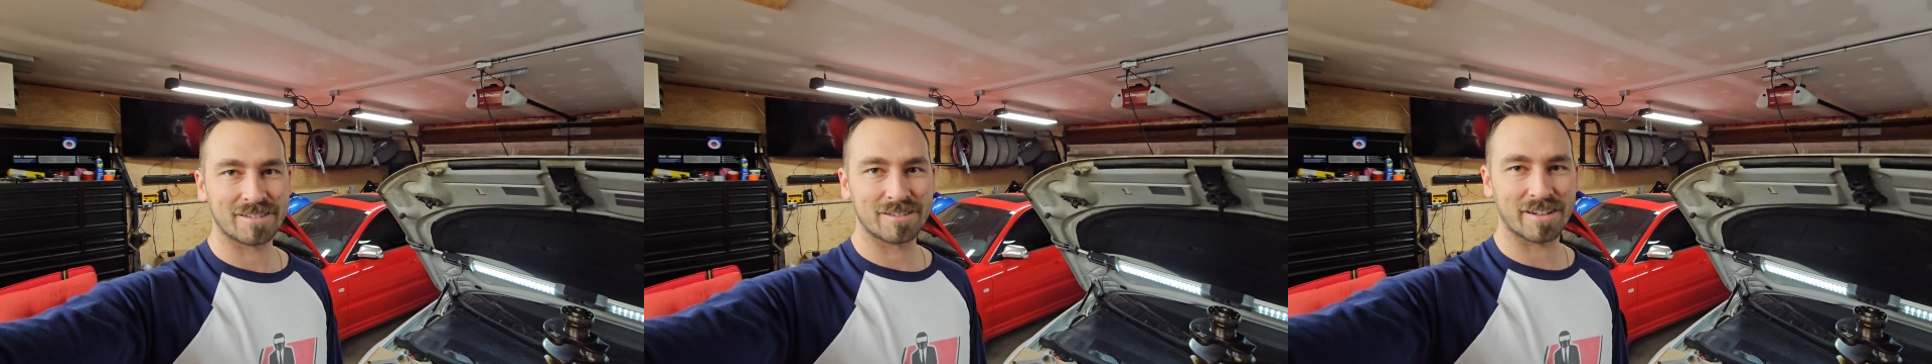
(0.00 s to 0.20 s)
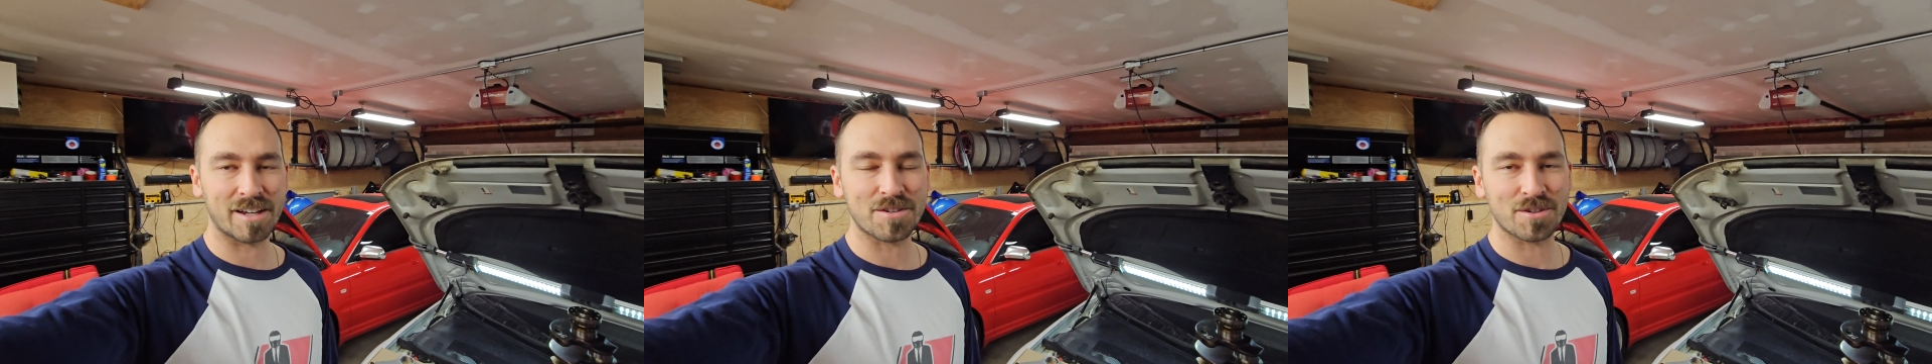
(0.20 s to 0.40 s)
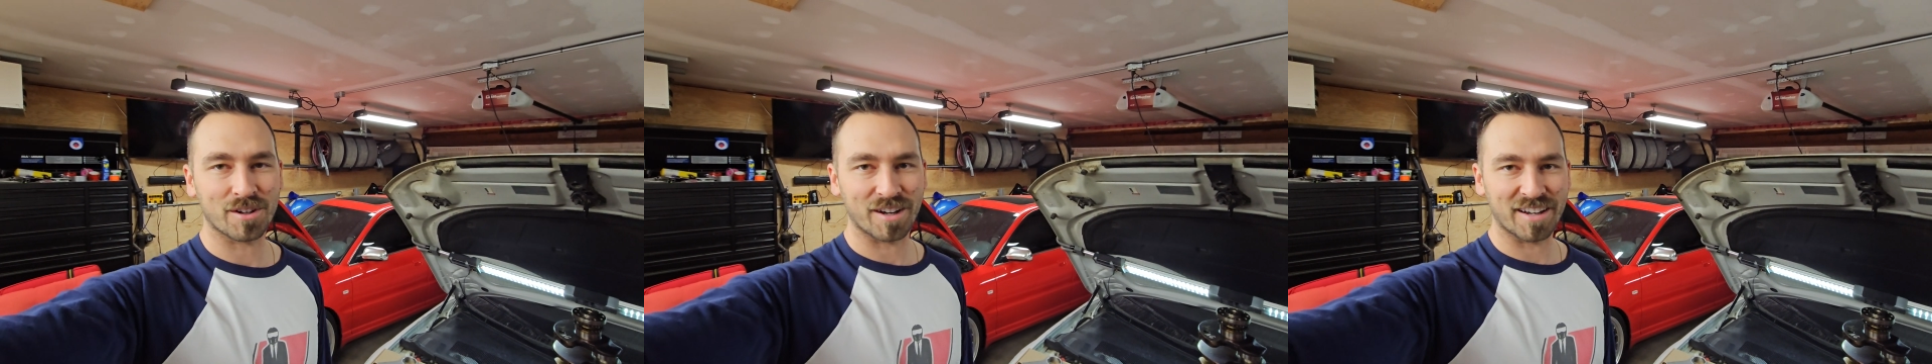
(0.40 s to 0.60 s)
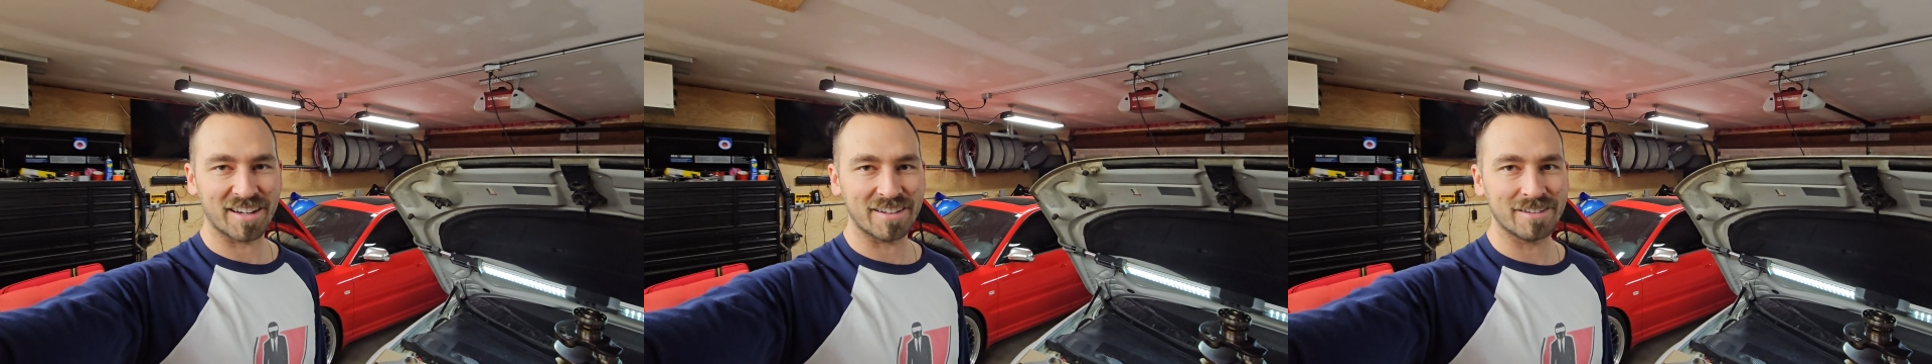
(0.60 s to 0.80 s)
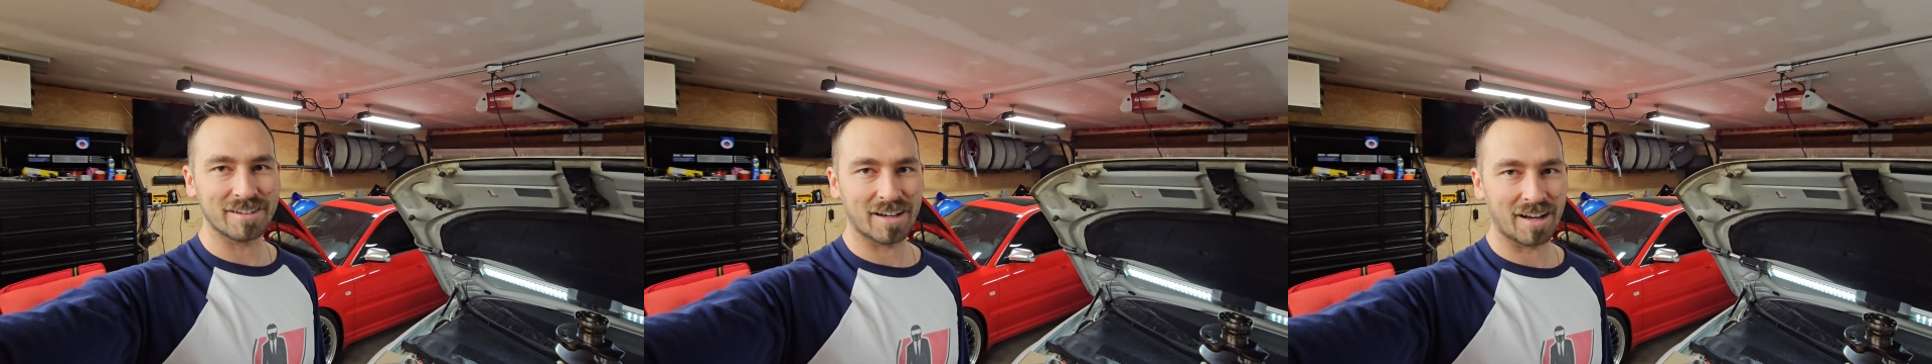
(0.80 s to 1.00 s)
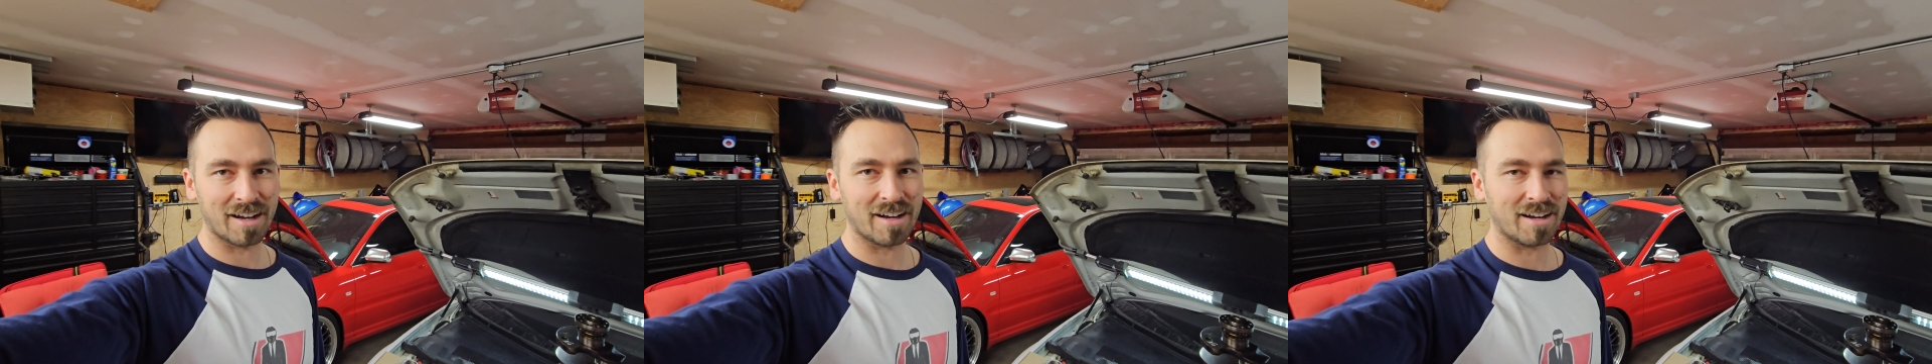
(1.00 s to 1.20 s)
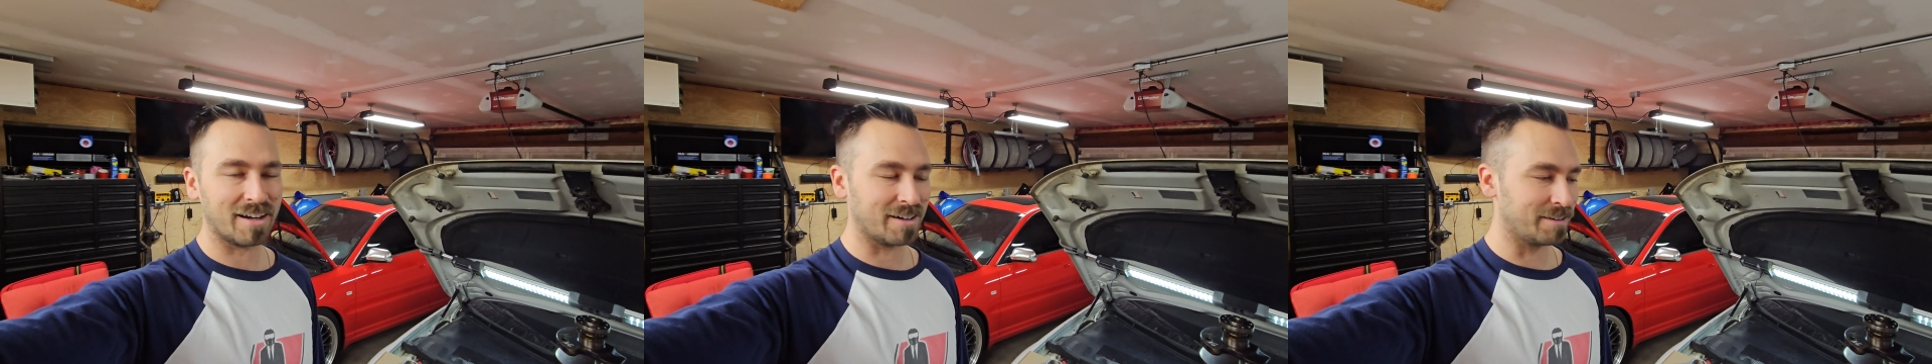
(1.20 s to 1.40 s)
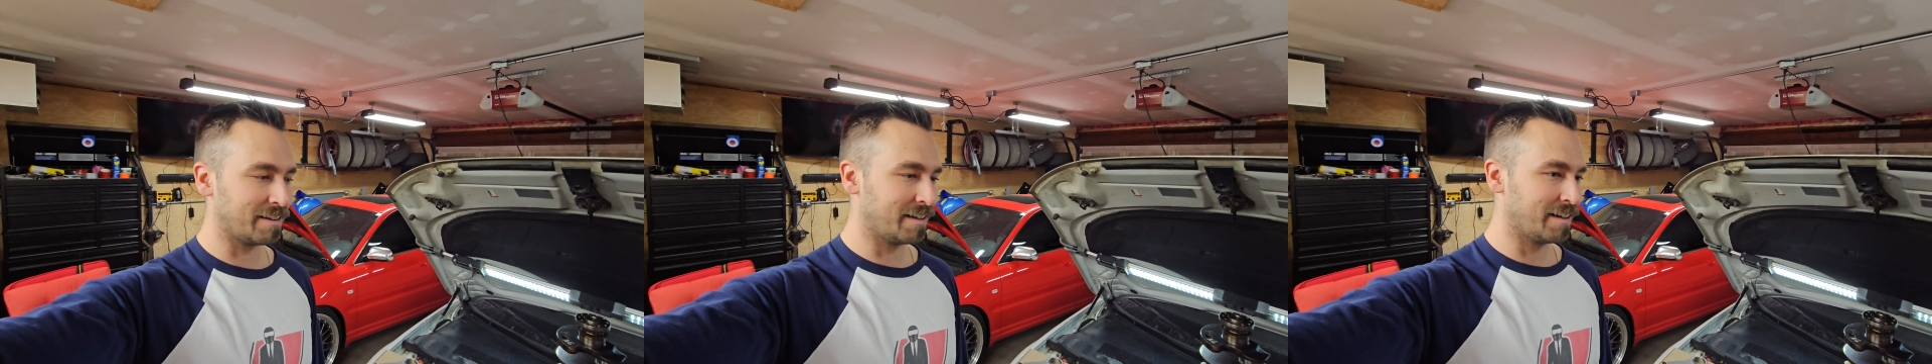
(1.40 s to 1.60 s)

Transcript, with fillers: Nice try. Ha ha."